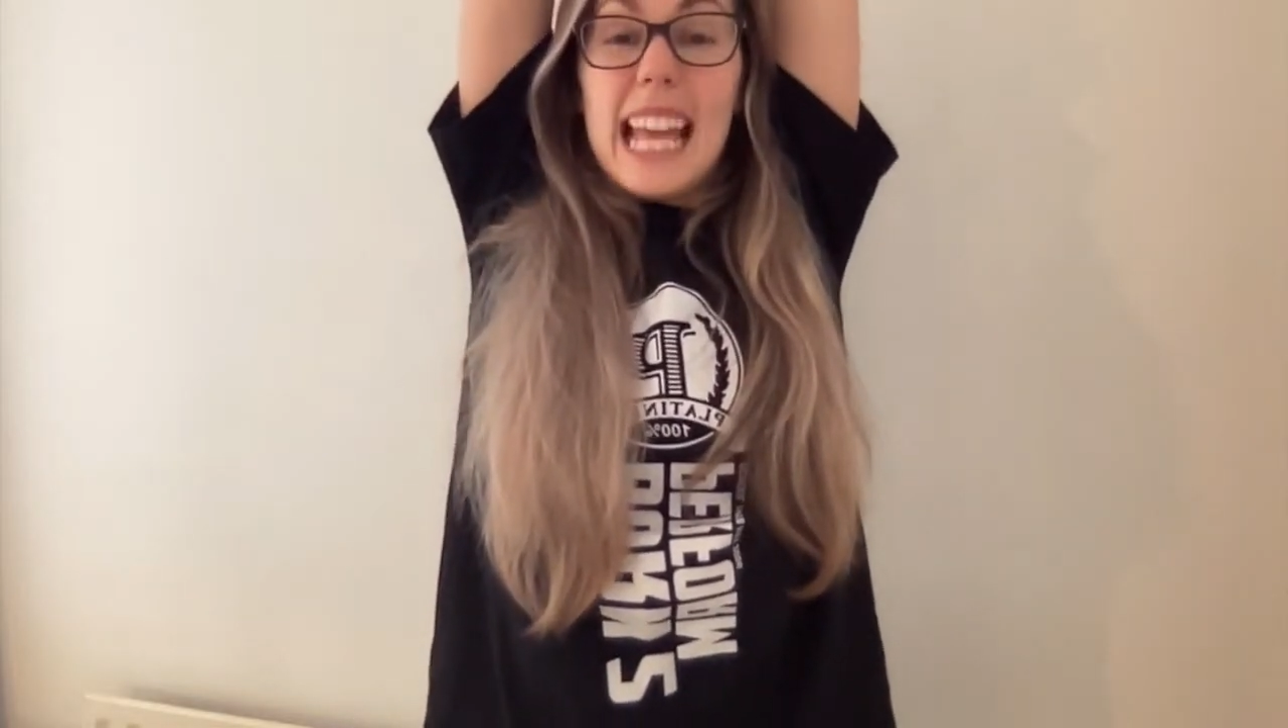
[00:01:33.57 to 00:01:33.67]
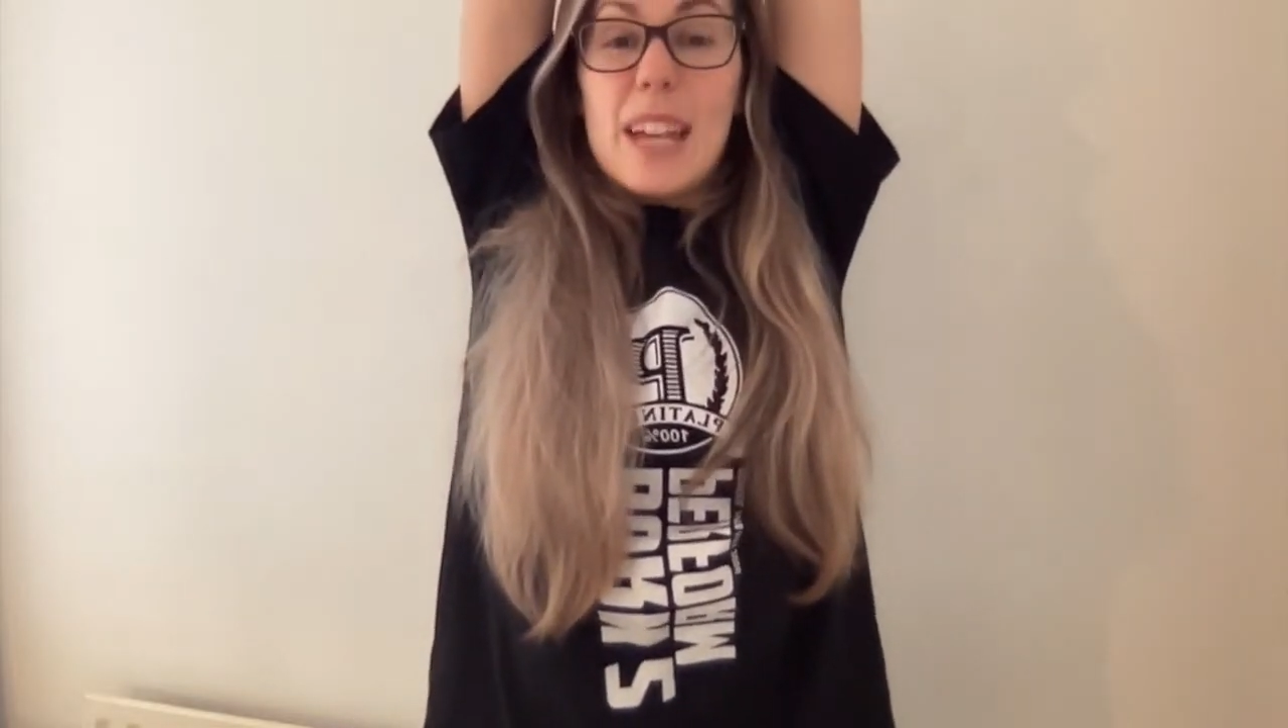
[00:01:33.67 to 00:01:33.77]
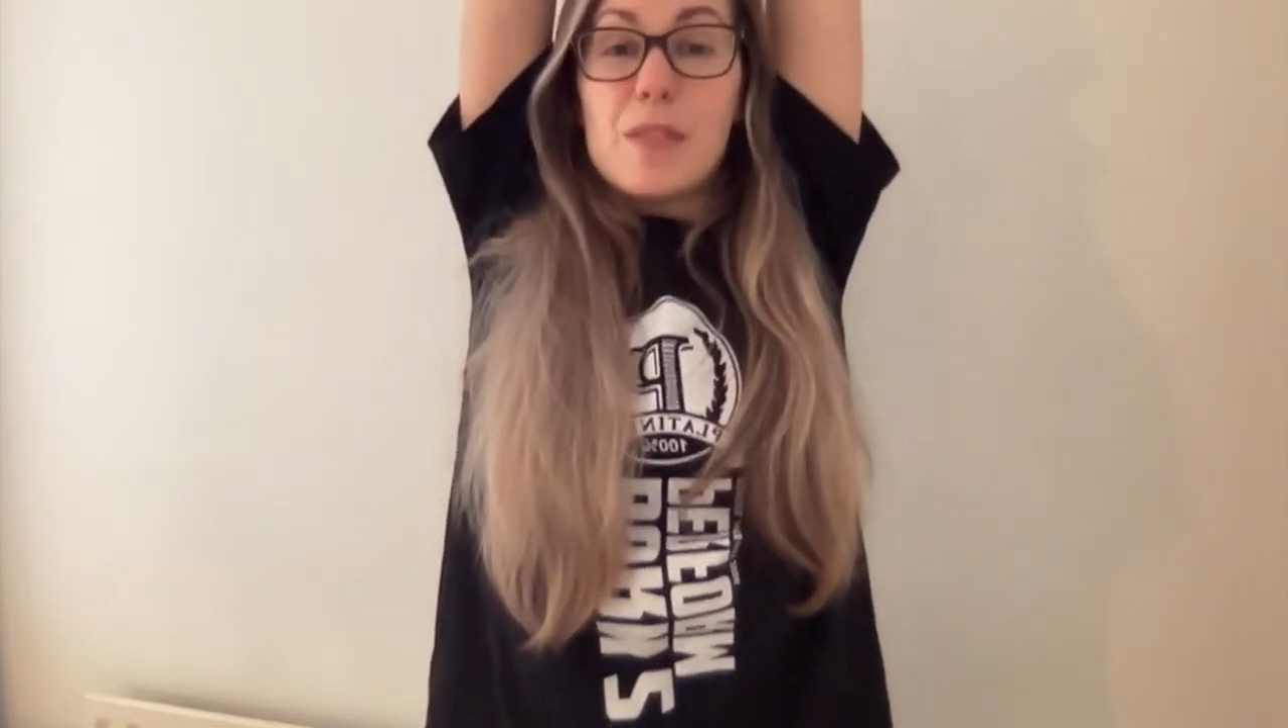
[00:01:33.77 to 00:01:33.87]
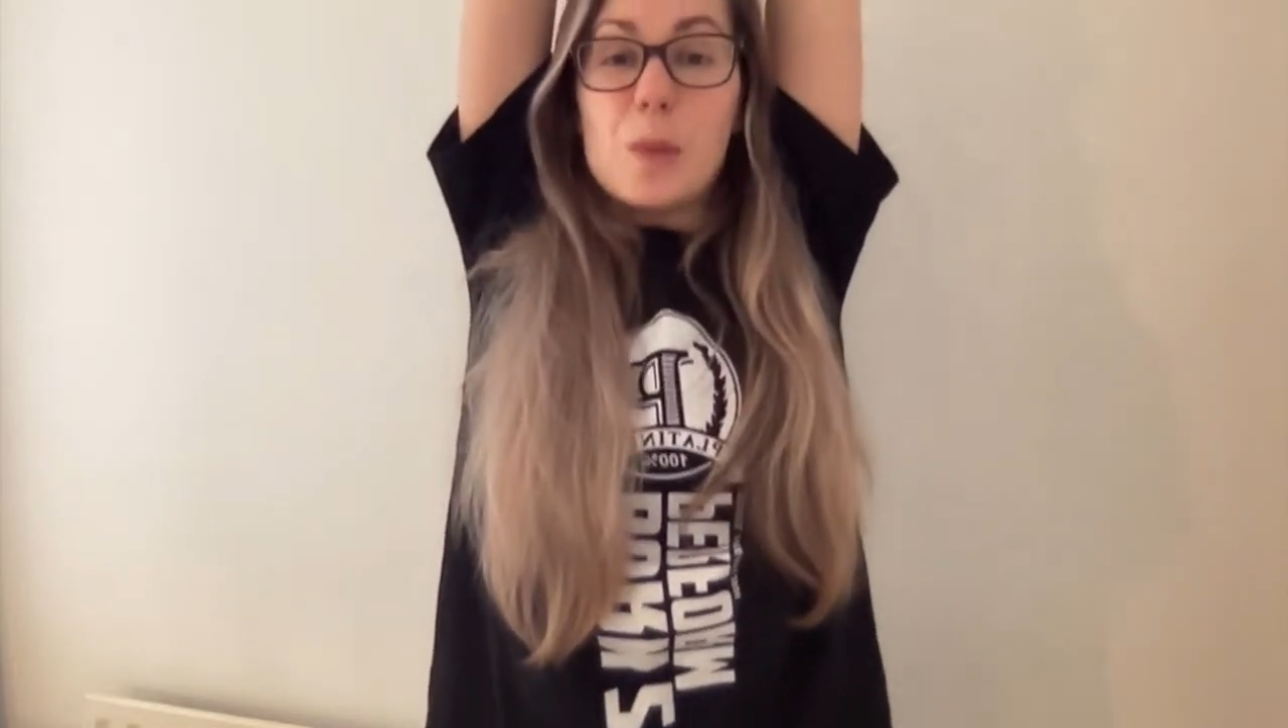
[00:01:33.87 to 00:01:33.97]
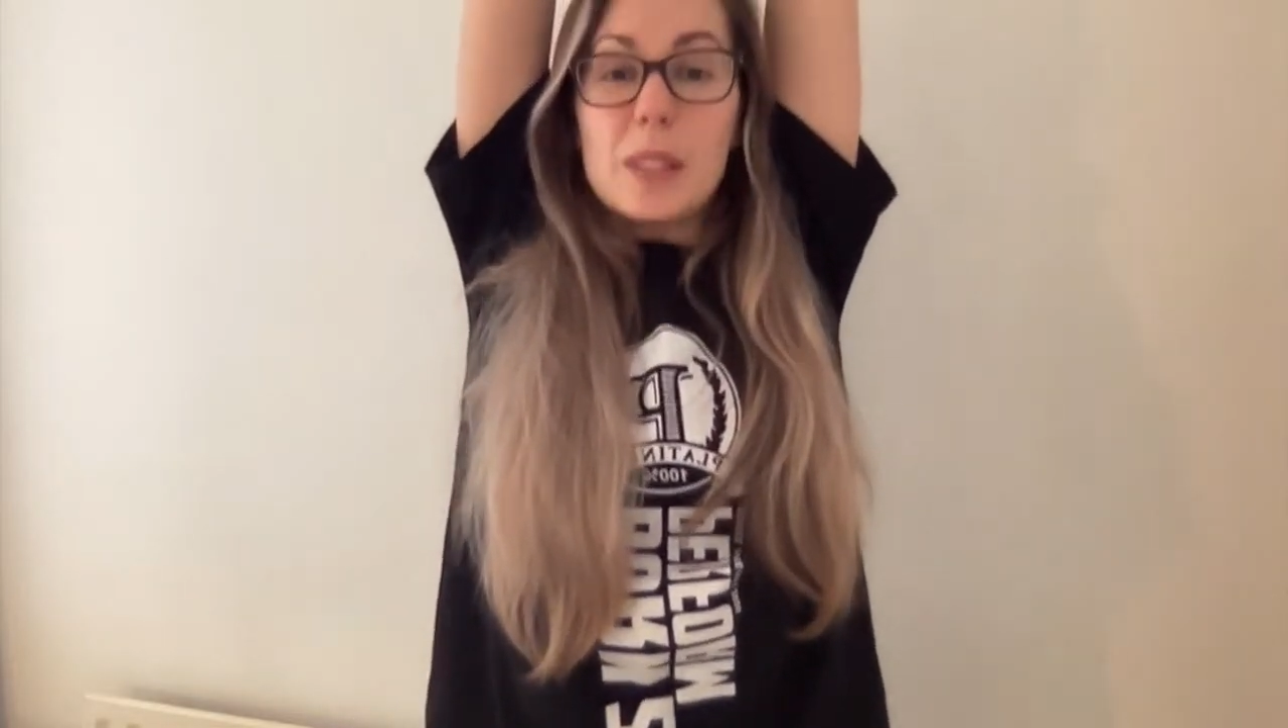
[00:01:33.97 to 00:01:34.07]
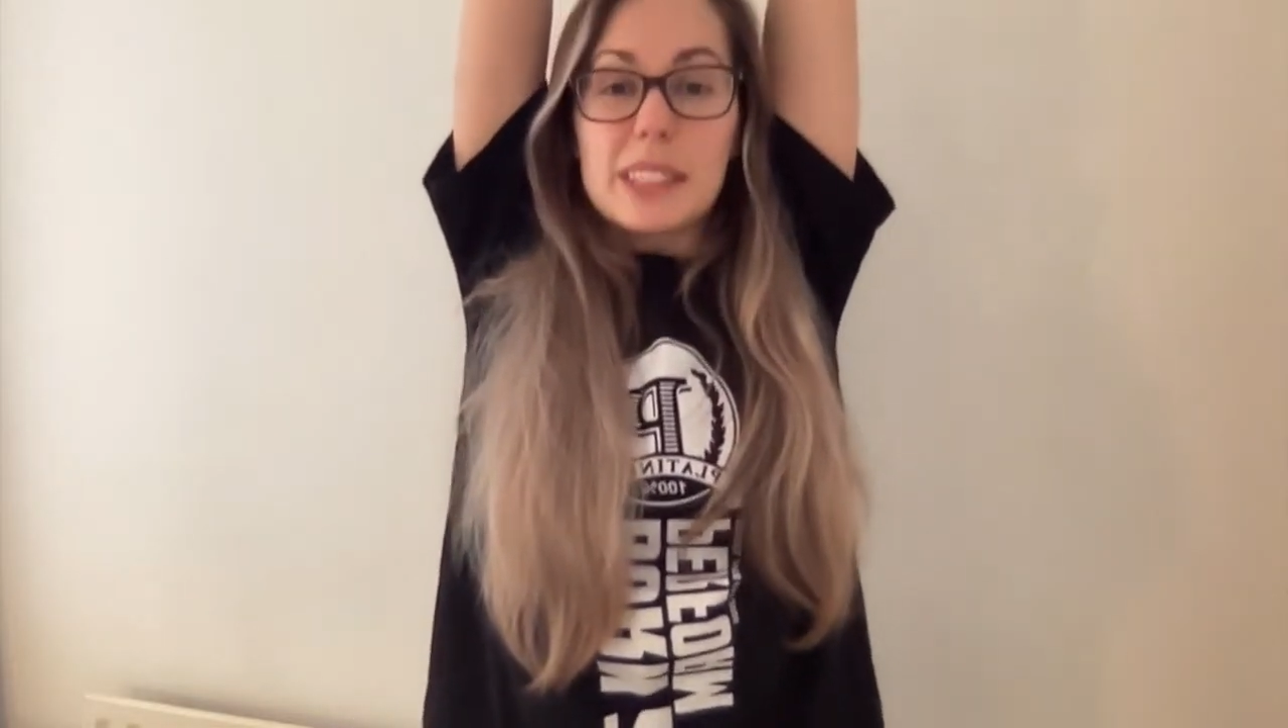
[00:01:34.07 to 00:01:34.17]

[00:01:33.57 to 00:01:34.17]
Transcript: everyone